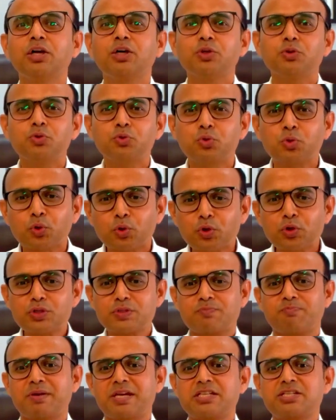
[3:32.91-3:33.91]
Those
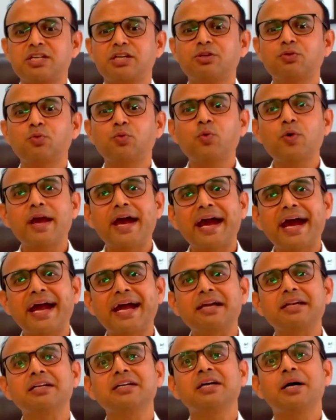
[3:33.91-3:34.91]
patients who
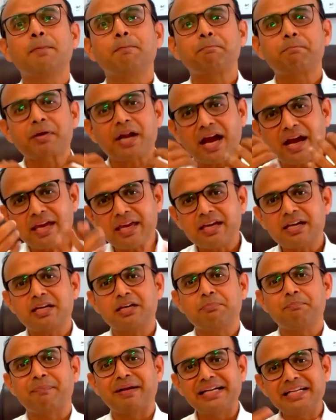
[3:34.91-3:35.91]
had prior
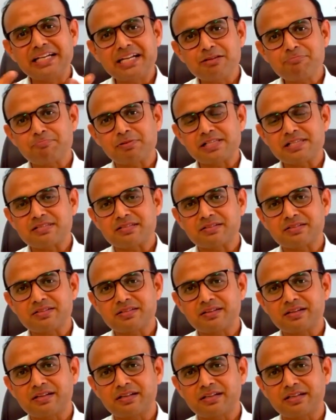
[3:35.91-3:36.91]
multiple
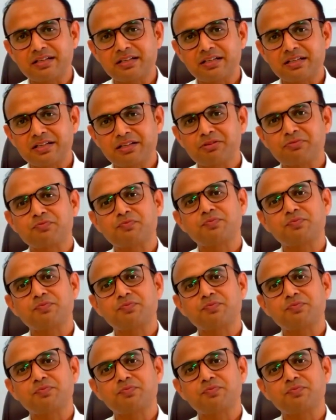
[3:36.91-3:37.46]
surgery done,